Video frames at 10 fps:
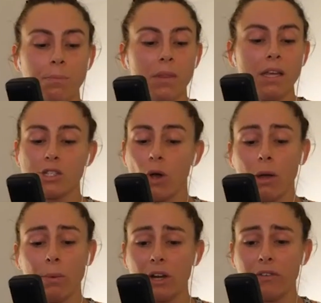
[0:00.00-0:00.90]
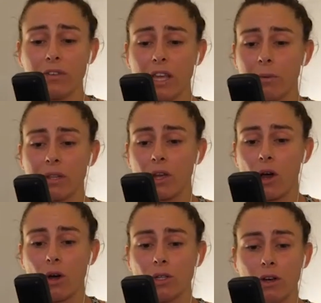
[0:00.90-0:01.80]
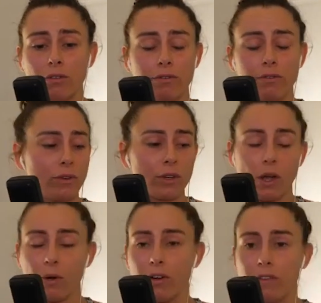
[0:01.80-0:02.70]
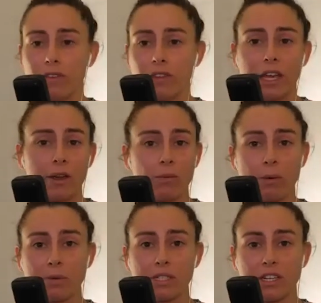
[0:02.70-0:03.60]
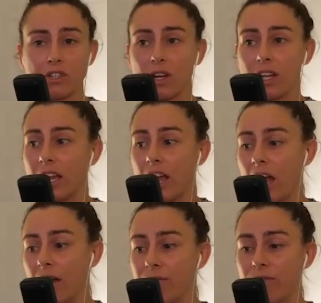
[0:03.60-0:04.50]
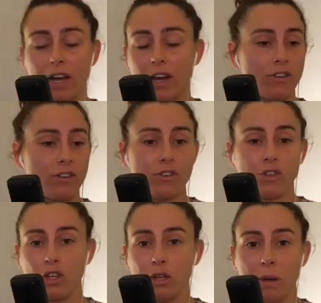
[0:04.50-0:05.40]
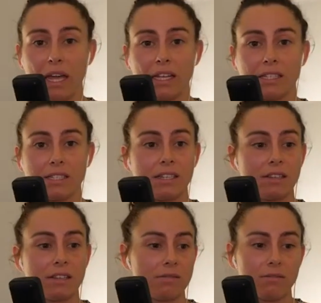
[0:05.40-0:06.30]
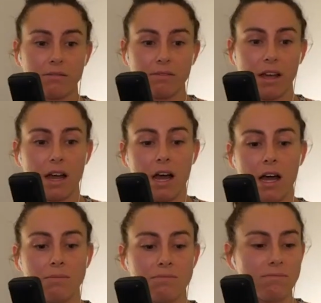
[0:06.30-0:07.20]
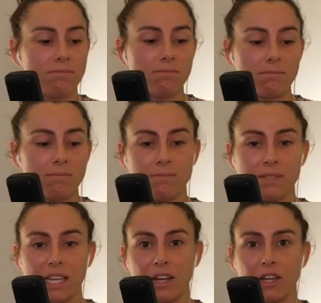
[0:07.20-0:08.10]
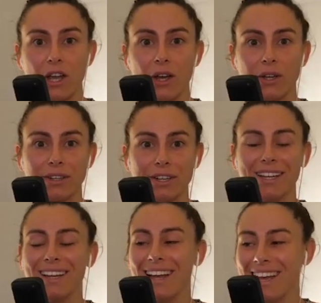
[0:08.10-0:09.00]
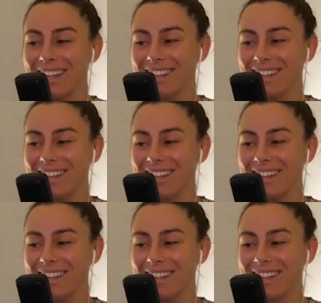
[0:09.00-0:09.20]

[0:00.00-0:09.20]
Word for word: so I went over there with the goal of go over there, represent Australia, have fun, do your best, um, see how you go. and